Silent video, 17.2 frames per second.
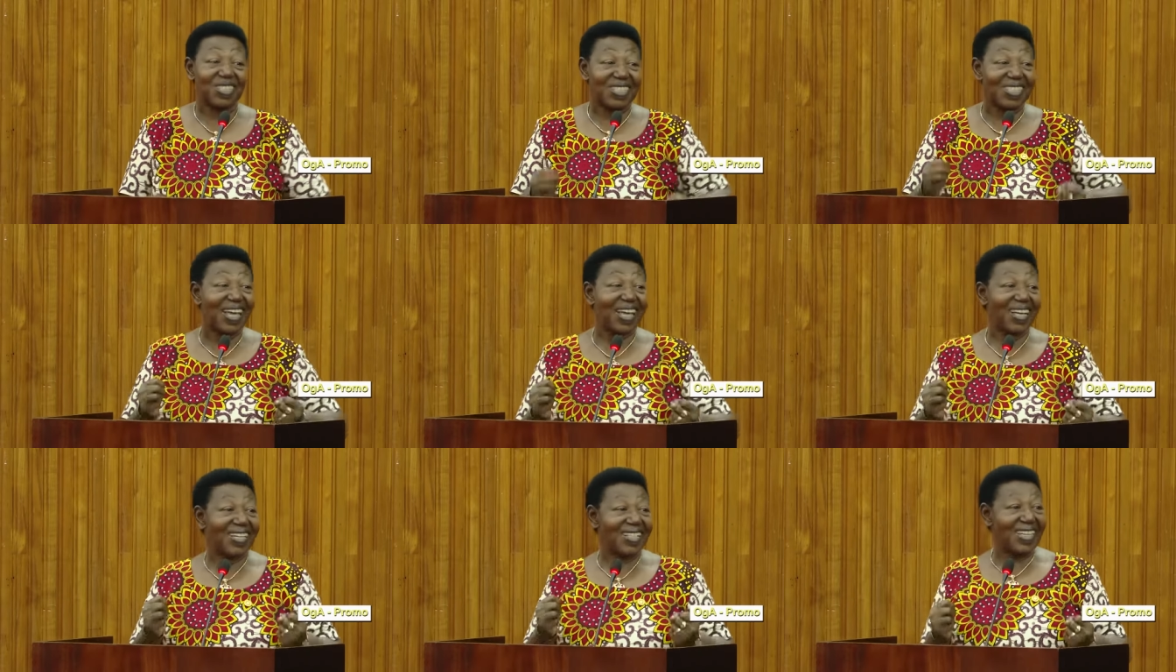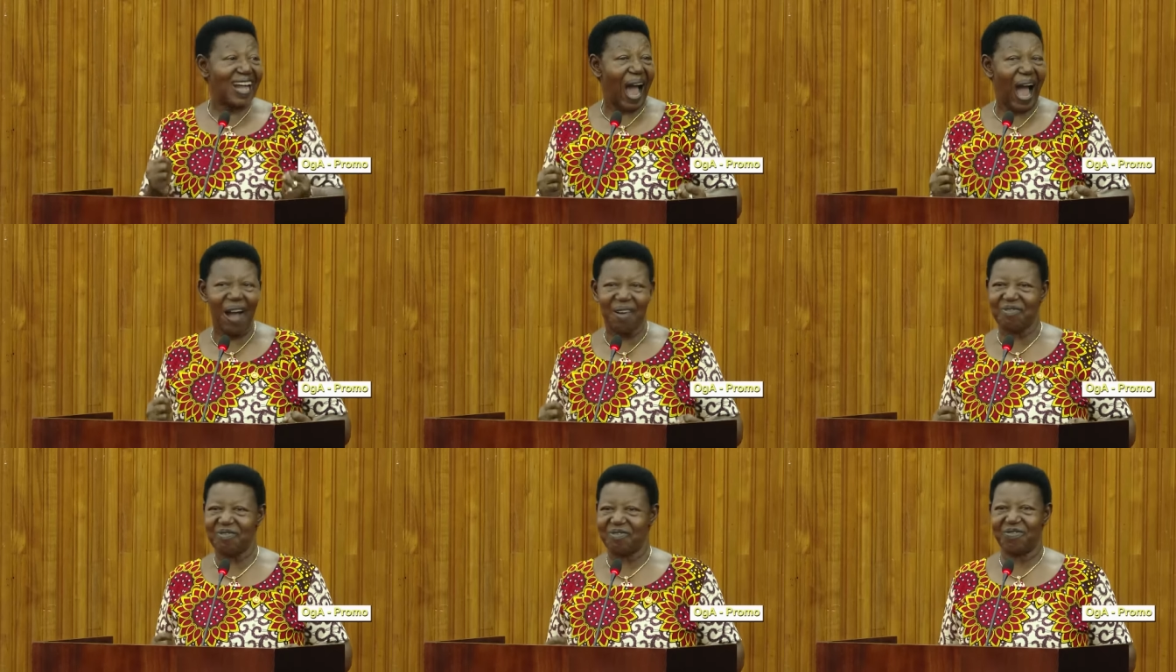stay
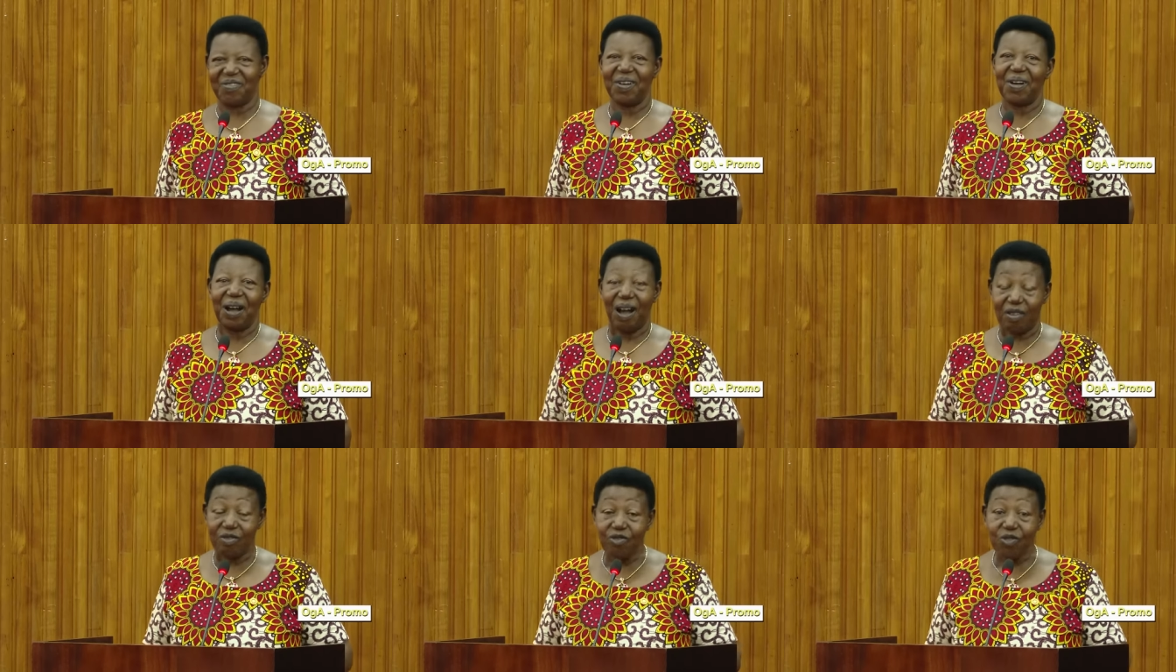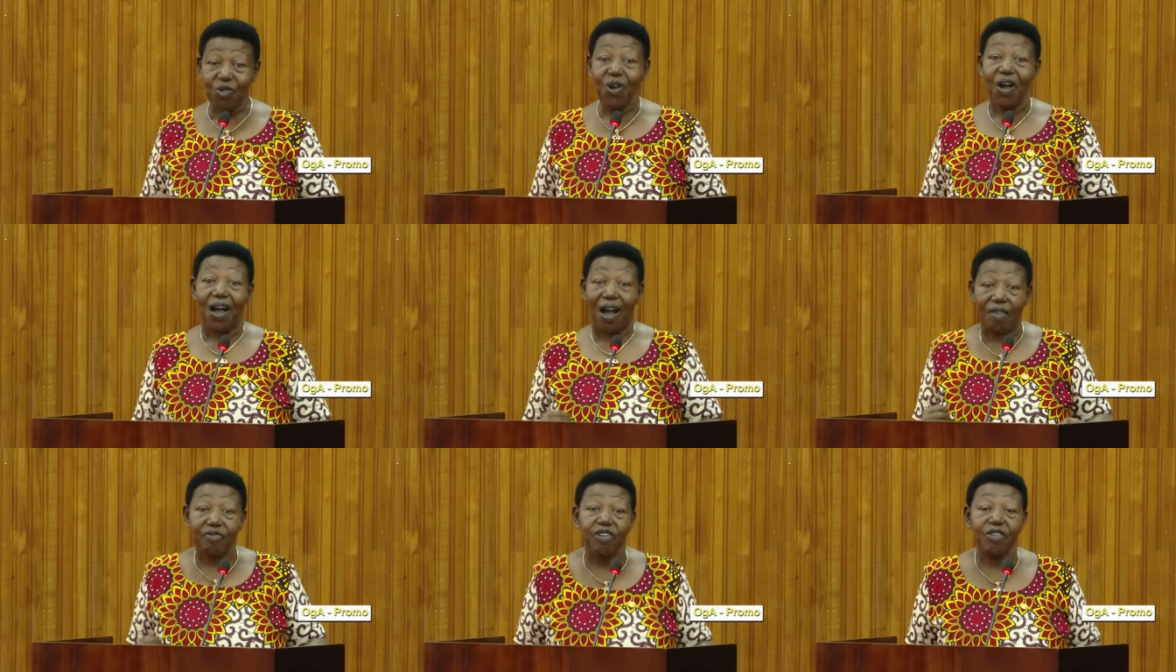tough. Have you,
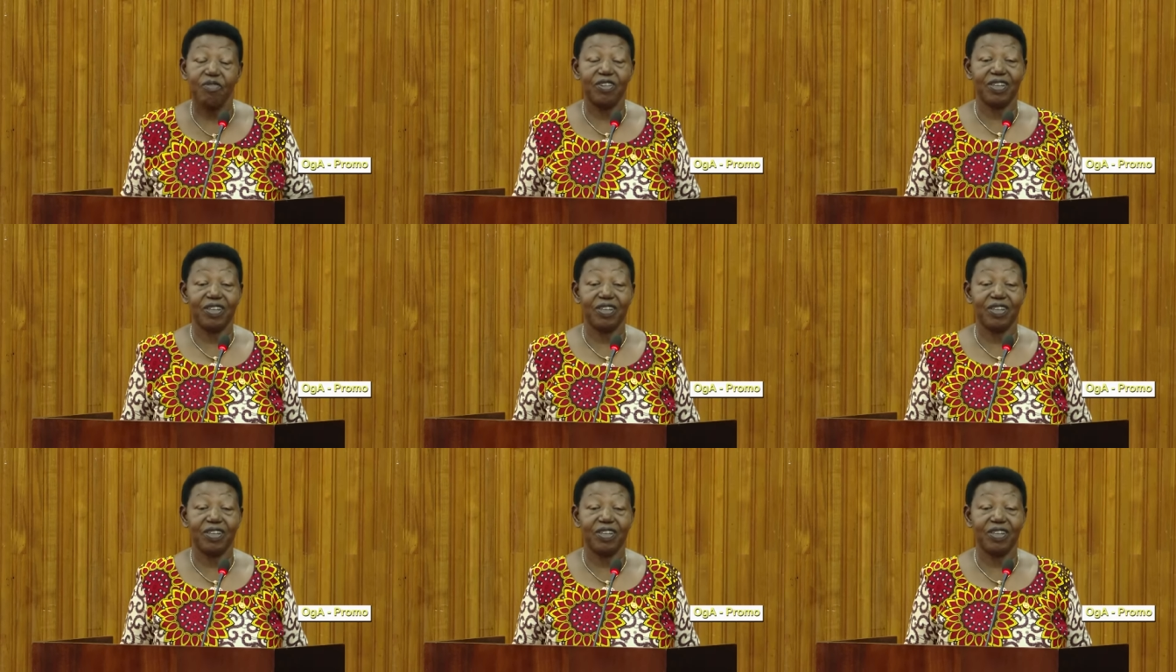have you